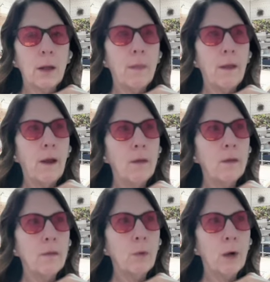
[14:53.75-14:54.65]
And
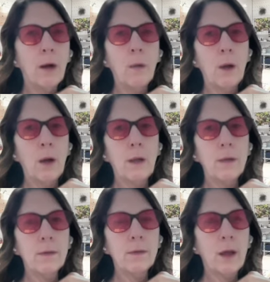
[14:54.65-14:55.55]
that's where I
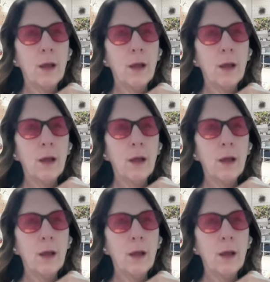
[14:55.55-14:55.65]
was.